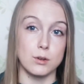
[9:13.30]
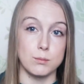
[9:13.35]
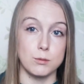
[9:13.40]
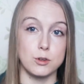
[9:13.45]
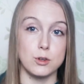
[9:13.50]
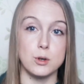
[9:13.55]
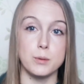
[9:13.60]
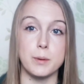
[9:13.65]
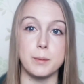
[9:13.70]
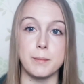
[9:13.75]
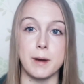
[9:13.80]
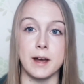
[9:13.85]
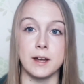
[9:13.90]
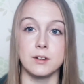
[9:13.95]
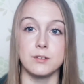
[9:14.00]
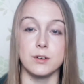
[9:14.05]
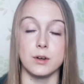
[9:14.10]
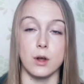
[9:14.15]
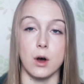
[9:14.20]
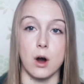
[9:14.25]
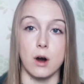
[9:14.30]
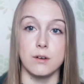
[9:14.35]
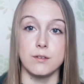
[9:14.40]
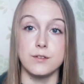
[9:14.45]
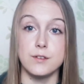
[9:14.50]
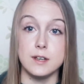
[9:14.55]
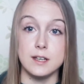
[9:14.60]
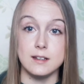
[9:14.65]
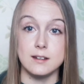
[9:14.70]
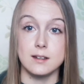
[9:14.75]
do be mindful of
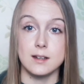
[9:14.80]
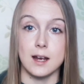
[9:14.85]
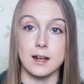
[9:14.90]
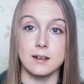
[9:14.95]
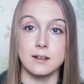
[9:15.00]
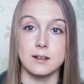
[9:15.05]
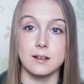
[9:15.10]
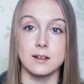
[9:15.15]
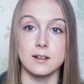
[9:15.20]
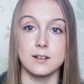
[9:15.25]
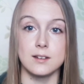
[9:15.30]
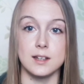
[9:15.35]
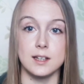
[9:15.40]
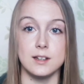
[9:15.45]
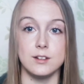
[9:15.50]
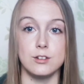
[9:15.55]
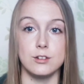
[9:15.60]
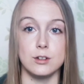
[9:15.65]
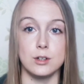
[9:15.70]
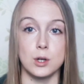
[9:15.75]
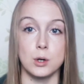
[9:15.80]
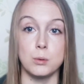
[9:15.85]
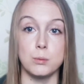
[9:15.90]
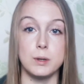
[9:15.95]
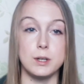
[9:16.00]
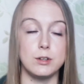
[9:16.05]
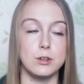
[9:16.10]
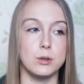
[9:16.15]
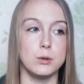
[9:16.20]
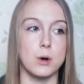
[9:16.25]
these tendencies. You know, we
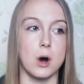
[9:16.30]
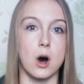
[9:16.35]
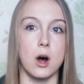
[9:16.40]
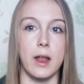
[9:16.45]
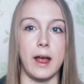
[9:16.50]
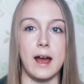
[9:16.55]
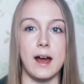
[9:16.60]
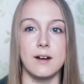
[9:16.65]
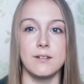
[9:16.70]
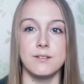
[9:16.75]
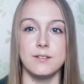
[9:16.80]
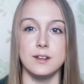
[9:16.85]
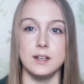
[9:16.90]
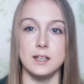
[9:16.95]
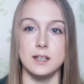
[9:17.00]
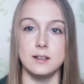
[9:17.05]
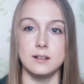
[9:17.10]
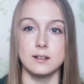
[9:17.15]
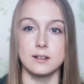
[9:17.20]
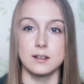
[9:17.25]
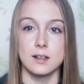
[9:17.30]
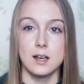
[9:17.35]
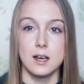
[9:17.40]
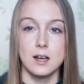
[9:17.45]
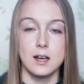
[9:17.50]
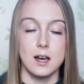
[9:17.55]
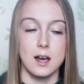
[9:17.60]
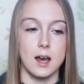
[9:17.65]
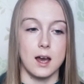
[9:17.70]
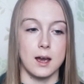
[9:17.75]
do all have these,
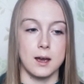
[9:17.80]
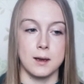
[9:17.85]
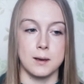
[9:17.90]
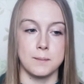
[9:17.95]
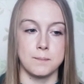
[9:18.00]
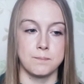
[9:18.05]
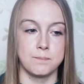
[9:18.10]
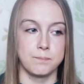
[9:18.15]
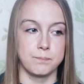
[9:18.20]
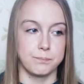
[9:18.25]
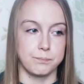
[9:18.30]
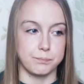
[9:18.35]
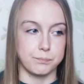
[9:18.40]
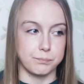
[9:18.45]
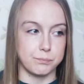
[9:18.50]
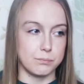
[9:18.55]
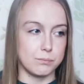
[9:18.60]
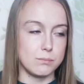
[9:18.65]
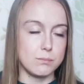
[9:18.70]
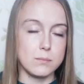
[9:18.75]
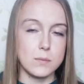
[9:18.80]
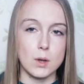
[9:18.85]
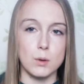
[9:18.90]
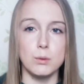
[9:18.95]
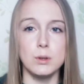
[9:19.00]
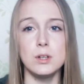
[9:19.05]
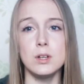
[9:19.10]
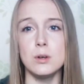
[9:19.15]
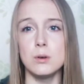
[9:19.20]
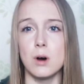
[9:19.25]
um,
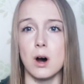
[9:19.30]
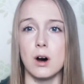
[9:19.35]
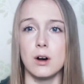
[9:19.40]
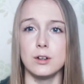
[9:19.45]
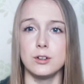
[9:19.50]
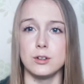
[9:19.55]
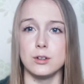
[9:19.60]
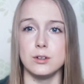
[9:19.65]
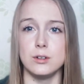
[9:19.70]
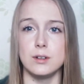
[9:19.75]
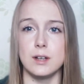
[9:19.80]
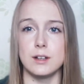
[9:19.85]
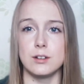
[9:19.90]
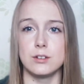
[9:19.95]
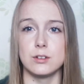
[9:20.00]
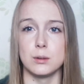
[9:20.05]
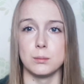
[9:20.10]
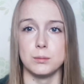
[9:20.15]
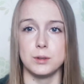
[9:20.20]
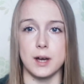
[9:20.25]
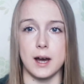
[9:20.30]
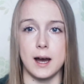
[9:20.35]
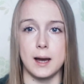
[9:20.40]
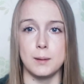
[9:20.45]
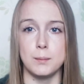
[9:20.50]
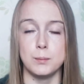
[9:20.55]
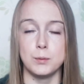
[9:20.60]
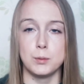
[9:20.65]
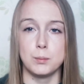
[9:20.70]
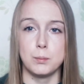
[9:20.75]
we do all do this
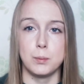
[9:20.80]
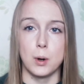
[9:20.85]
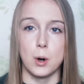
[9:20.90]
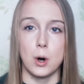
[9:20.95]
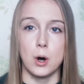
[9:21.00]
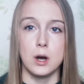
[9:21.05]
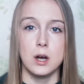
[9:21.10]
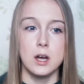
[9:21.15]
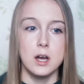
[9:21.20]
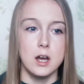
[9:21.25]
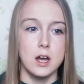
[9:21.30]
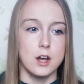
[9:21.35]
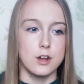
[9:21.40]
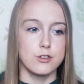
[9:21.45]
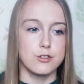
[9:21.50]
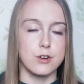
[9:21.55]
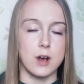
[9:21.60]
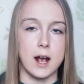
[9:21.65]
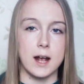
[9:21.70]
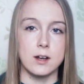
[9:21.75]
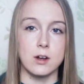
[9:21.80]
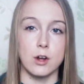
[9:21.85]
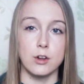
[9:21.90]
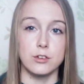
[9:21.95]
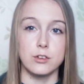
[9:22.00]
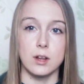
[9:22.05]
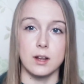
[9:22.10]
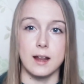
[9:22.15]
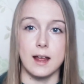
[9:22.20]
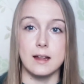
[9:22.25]
sometimes, but try not
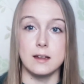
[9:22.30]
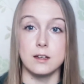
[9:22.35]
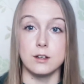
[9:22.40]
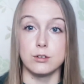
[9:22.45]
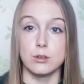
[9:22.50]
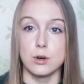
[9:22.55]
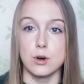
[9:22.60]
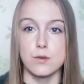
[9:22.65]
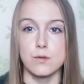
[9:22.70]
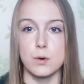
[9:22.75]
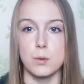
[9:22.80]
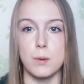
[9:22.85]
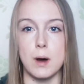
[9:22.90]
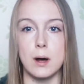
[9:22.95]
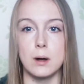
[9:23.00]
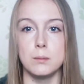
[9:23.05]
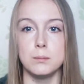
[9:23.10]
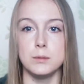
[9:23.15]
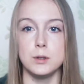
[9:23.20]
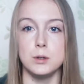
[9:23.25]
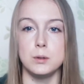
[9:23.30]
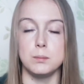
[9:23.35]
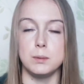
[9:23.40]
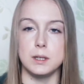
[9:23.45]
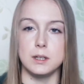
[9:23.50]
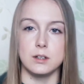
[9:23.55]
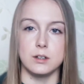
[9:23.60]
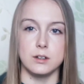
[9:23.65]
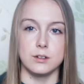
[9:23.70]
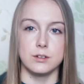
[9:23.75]
to let this overwhelm you
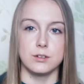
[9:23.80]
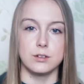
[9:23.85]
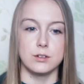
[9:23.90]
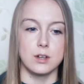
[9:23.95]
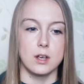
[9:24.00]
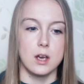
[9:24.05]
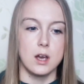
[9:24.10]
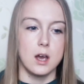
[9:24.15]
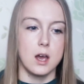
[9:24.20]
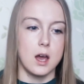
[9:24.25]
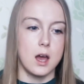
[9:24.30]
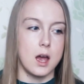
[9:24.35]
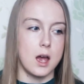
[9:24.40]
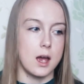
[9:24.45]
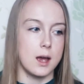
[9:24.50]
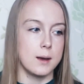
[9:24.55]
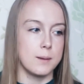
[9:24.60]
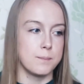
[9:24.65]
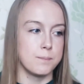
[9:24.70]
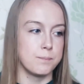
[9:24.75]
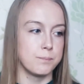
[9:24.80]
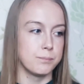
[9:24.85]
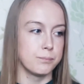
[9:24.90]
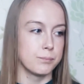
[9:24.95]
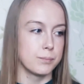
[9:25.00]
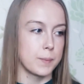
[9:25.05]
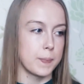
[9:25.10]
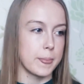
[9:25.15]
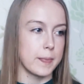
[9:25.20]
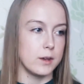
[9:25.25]
because, um,
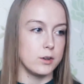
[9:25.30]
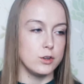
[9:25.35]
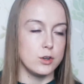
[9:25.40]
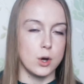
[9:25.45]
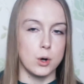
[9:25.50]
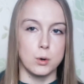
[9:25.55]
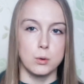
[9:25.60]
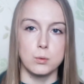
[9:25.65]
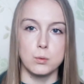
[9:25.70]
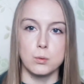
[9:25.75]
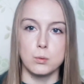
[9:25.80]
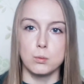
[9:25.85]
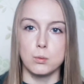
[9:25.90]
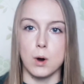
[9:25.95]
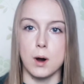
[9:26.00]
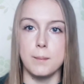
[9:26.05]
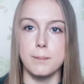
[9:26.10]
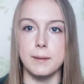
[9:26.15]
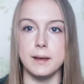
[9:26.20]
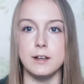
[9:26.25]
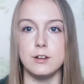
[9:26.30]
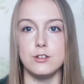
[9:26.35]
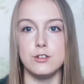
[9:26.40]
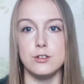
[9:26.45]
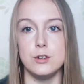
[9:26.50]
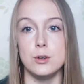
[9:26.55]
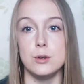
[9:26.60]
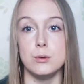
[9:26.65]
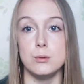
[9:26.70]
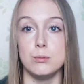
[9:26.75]
you know, what makes
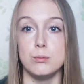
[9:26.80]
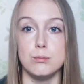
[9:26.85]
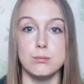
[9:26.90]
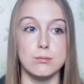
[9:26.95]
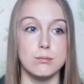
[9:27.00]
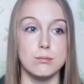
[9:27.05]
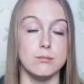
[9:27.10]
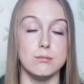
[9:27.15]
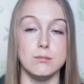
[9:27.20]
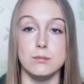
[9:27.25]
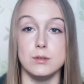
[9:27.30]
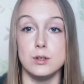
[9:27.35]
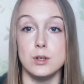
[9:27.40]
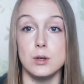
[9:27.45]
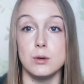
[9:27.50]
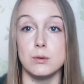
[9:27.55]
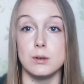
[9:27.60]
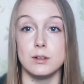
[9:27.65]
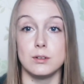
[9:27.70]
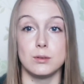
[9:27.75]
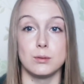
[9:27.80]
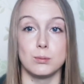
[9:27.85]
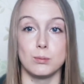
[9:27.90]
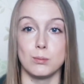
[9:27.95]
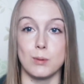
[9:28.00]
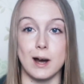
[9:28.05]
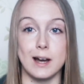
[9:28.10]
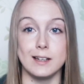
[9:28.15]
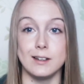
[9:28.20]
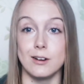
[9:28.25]
you you is
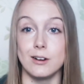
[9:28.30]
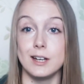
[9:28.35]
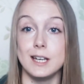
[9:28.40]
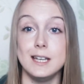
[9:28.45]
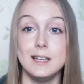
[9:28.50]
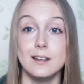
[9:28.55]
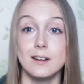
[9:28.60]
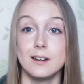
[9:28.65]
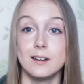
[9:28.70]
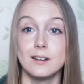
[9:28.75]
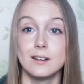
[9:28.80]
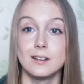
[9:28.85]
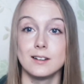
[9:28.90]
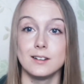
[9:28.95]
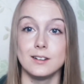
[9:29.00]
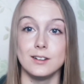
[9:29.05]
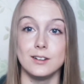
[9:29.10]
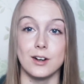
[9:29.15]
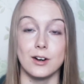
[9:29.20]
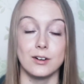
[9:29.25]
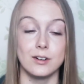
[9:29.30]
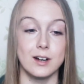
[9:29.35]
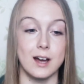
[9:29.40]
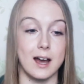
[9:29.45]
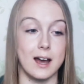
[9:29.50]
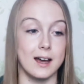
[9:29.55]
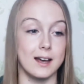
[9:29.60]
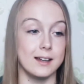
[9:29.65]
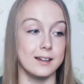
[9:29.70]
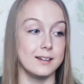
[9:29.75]
why you're here, you know,
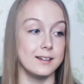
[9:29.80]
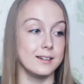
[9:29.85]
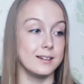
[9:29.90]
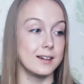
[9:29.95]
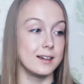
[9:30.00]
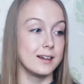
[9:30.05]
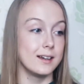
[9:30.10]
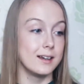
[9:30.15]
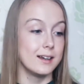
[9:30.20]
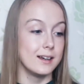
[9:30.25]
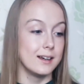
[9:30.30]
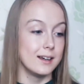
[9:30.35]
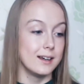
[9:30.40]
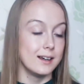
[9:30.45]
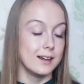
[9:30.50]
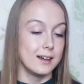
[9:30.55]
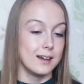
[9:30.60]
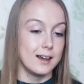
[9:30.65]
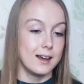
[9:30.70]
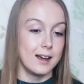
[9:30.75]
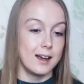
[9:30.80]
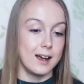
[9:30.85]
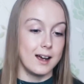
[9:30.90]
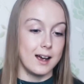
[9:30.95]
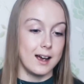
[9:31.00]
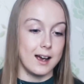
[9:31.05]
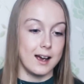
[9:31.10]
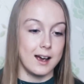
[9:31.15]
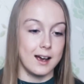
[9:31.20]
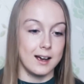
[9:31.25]
and
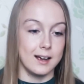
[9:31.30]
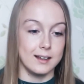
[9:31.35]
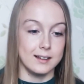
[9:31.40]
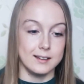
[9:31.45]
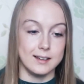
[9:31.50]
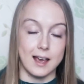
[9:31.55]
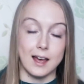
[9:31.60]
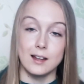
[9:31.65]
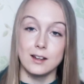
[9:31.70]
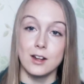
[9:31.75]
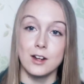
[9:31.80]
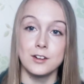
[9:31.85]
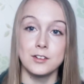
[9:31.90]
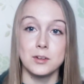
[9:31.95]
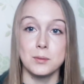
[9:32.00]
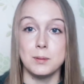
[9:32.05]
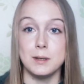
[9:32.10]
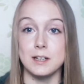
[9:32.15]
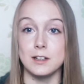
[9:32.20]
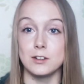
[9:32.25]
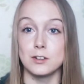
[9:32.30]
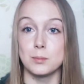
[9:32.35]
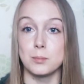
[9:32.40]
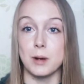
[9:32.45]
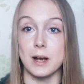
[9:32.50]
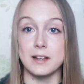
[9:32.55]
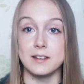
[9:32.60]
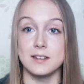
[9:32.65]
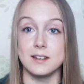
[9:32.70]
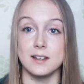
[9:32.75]
uh, yeah, learn to be
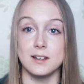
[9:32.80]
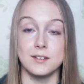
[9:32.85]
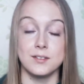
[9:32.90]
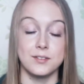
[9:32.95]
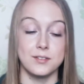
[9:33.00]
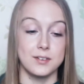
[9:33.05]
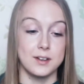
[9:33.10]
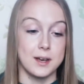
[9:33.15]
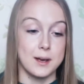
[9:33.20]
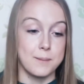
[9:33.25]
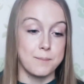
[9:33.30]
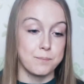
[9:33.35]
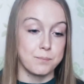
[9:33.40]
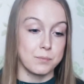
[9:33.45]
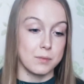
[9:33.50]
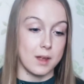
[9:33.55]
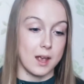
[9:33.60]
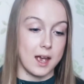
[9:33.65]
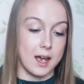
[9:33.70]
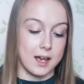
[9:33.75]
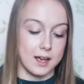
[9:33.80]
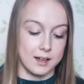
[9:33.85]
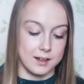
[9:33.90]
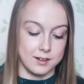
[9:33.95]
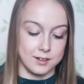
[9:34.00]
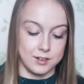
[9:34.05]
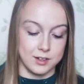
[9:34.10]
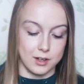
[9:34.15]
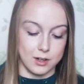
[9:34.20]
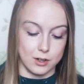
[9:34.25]
expressive
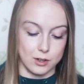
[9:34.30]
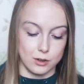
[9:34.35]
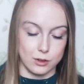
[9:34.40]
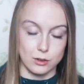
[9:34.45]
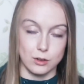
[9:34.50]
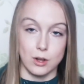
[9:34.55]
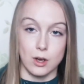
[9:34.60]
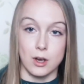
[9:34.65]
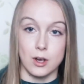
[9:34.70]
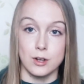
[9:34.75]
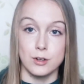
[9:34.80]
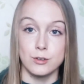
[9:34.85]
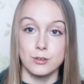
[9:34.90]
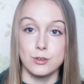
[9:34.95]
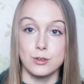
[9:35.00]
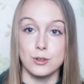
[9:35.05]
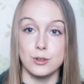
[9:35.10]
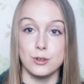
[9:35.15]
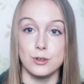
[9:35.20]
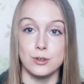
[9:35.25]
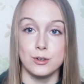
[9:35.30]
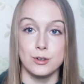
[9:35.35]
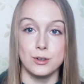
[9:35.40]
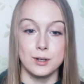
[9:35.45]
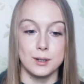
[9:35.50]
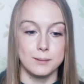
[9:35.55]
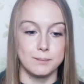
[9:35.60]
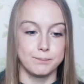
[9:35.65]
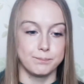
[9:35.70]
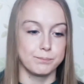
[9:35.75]
and learn to
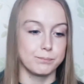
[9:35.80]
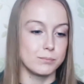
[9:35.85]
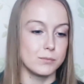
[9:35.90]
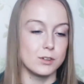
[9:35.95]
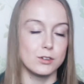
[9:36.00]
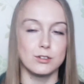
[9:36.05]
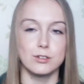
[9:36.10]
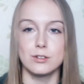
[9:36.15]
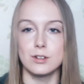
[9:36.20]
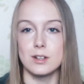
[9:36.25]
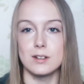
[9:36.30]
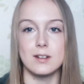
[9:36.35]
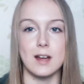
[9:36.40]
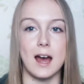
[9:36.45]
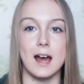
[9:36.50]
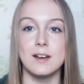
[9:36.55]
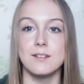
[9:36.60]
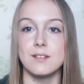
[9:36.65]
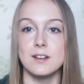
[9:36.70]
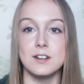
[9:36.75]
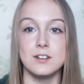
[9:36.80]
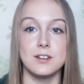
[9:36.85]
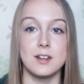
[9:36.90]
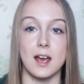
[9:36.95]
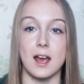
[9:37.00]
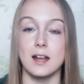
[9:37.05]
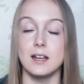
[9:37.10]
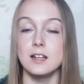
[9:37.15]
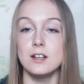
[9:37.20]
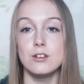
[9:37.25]
just dive
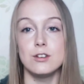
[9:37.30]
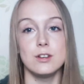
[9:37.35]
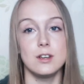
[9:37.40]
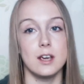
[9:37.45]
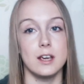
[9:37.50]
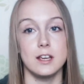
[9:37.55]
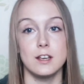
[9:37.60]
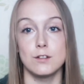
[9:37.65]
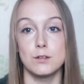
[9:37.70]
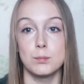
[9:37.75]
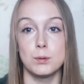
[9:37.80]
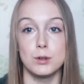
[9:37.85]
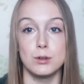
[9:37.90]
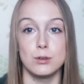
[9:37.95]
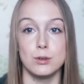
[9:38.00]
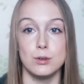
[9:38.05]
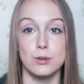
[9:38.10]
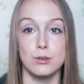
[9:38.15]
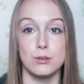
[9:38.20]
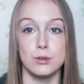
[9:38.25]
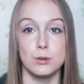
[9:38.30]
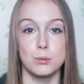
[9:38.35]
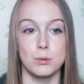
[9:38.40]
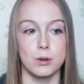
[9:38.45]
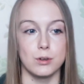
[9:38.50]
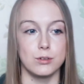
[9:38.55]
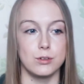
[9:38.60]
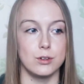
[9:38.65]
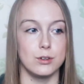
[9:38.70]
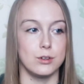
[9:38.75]
into any creative pursuits you
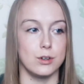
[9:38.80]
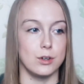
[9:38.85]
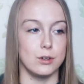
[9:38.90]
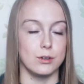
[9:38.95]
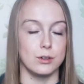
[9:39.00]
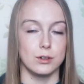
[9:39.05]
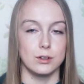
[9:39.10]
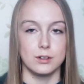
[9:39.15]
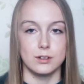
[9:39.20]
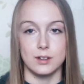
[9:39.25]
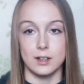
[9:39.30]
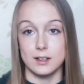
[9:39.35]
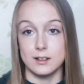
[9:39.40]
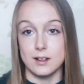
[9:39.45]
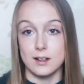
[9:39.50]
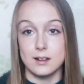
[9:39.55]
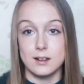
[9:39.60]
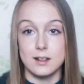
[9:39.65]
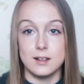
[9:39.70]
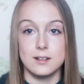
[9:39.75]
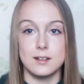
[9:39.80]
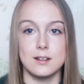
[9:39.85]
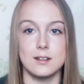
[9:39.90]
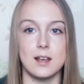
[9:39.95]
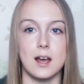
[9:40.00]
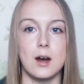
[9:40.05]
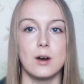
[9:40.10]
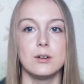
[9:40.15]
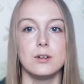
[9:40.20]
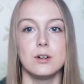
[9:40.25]
want to do. Because, like I said, this is
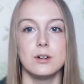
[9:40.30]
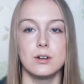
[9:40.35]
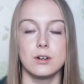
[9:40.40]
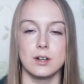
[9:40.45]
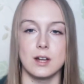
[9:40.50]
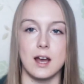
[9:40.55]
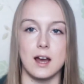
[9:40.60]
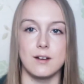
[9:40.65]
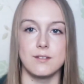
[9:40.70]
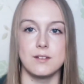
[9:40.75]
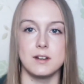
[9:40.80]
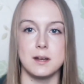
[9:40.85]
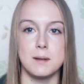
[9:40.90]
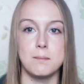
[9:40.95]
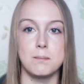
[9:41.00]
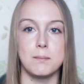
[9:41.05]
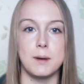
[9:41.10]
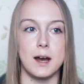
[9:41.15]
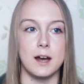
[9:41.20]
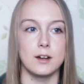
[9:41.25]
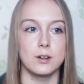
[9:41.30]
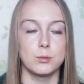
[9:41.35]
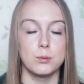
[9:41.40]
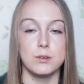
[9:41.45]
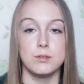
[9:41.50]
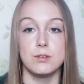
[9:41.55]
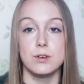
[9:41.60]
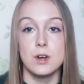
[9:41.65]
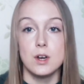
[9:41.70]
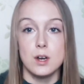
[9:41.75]
how you're going to have an impact with